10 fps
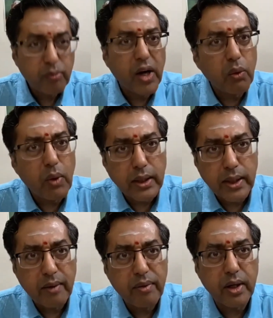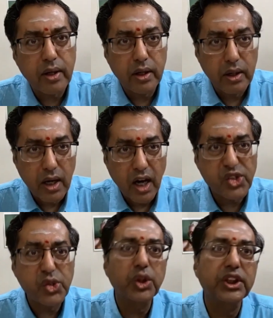Bhagavan never
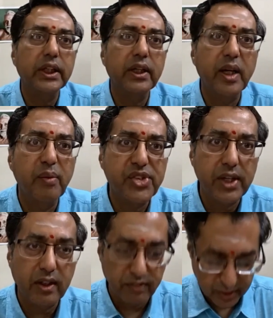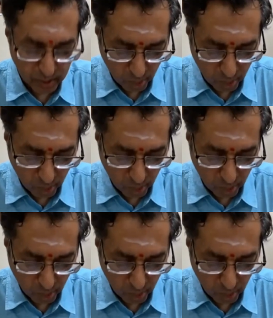associated himself with the